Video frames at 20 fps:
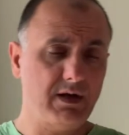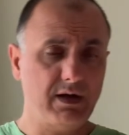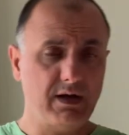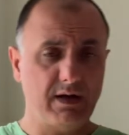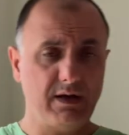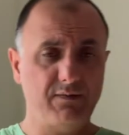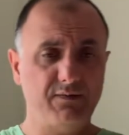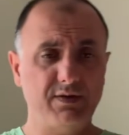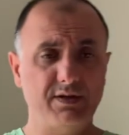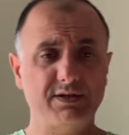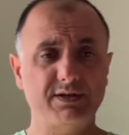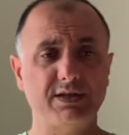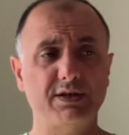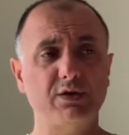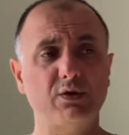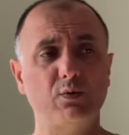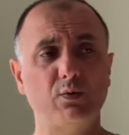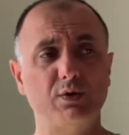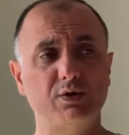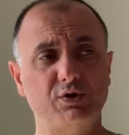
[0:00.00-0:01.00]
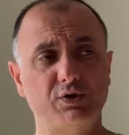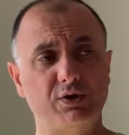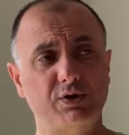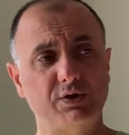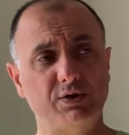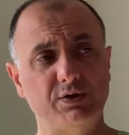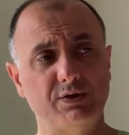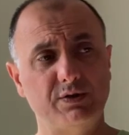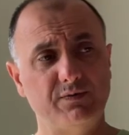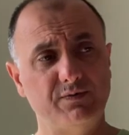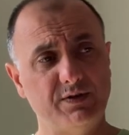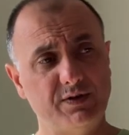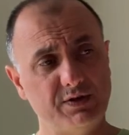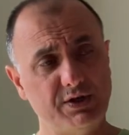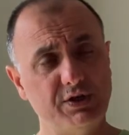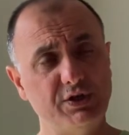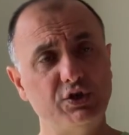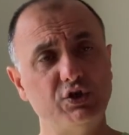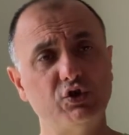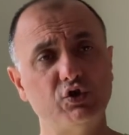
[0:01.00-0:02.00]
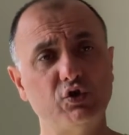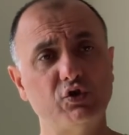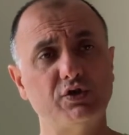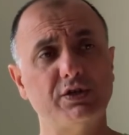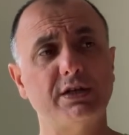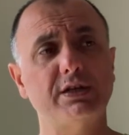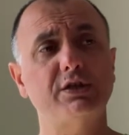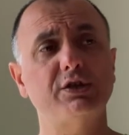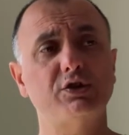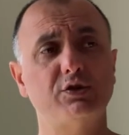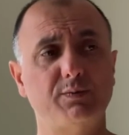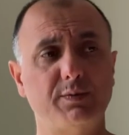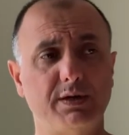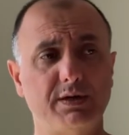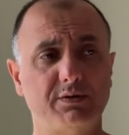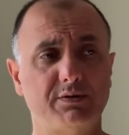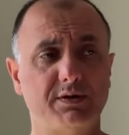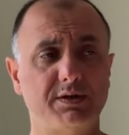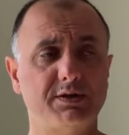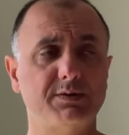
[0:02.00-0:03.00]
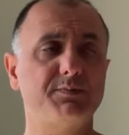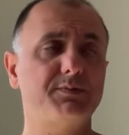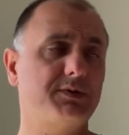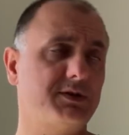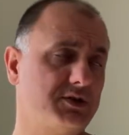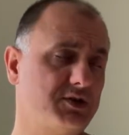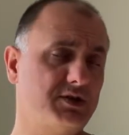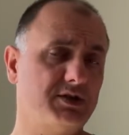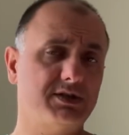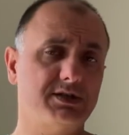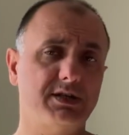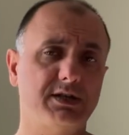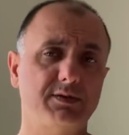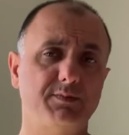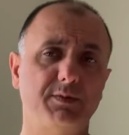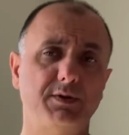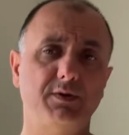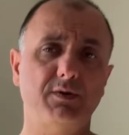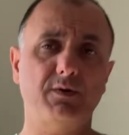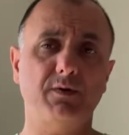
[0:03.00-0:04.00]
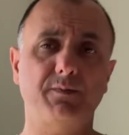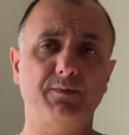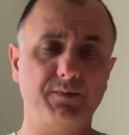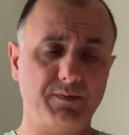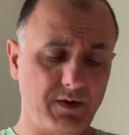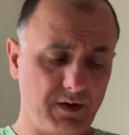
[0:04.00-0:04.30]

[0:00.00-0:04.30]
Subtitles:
If there's any questions, if there's any issues that need to be addressed, please just let me know.